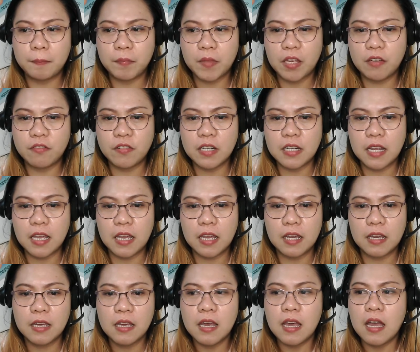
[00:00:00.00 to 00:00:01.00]
every
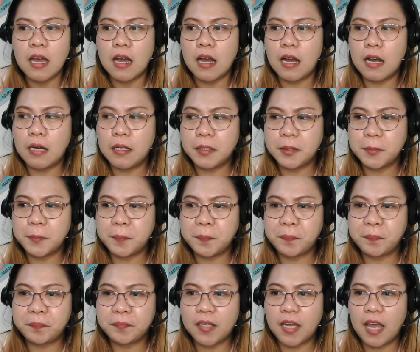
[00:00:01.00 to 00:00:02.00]
day
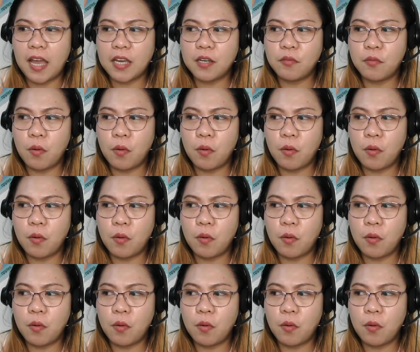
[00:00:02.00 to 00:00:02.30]
I